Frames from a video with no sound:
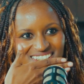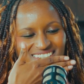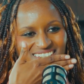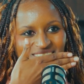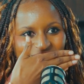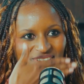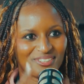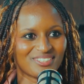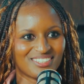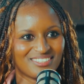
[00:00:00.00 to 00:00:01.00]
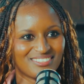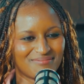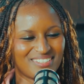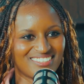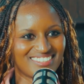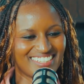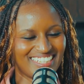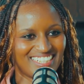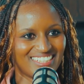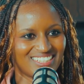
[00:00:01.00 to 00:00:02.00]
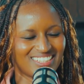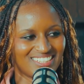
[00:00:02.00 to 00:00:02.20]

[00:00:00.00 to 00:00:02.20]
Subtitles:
like cover your mouth. Yeah.